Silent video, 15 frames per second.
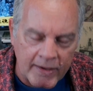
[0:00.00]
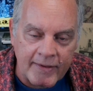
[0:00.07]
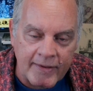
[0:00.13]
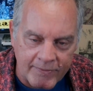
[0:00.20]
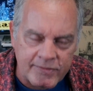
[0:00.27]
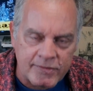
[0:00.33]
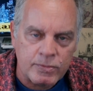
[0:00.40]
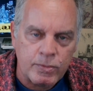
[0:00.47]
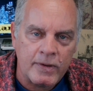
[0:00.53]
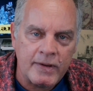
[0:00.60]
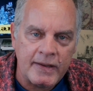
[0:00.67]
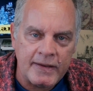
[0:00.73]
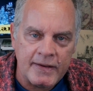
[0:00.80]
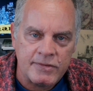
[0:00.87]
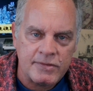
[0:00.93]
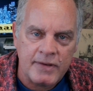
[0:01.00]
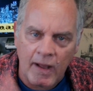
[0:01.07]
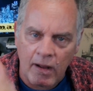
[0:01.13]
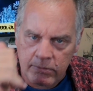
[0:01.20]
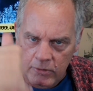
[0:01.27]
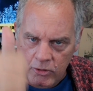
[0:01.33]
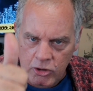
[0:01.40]
this is where he is
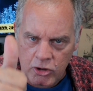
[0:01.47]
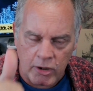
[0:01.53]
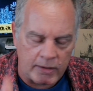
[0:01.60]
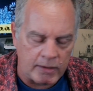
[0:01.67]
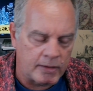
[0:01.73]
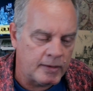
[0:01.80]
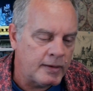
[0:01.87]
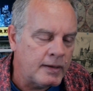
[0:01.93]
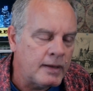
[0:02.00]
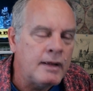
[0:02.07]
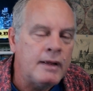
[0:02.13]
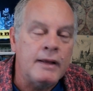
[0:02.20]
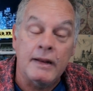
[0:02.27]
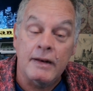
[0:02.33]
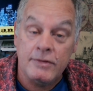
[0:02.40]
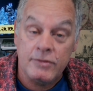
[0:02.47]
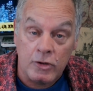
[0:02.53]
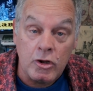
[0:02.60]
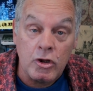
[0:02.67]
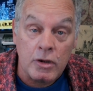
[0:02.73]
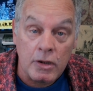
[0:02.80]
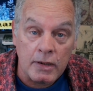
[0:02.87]
now. Good. And it's
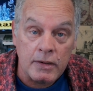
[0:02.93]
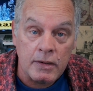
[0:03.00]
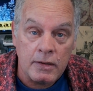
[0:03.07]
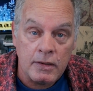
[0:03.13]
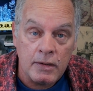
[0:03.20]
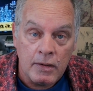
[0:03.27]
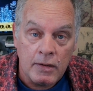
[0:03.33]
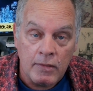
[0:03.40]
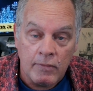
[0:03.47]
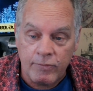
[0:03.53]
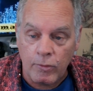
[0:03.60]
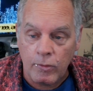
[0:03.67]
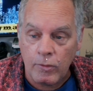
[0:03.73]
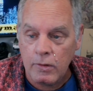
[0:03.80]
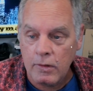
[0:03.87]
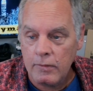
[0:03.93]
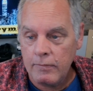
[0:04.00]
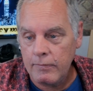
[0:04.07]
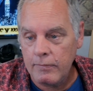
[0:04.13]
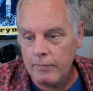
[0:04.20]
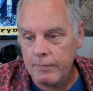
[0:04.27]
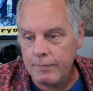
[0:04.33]
good for,
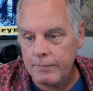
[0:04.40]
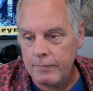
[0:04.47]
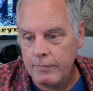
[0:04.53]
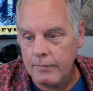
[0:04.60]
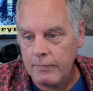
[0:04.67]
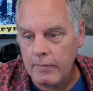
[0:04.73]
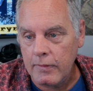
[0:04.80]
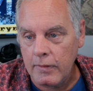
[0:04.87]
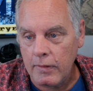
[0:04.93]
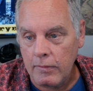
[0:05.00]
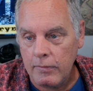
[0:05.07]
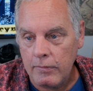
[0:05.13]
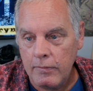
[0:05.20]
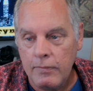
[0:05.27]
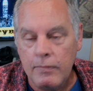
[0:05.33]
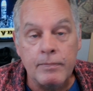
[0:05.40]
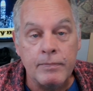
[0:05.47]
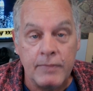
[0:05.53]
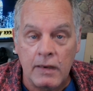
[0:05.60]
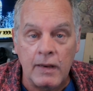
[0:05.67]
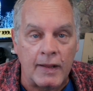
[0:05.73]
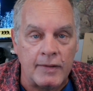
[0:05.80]
the
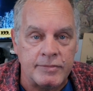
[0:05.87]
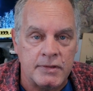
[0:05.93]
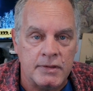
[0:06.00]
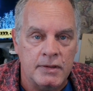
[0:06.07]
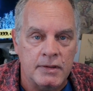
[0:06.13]
left.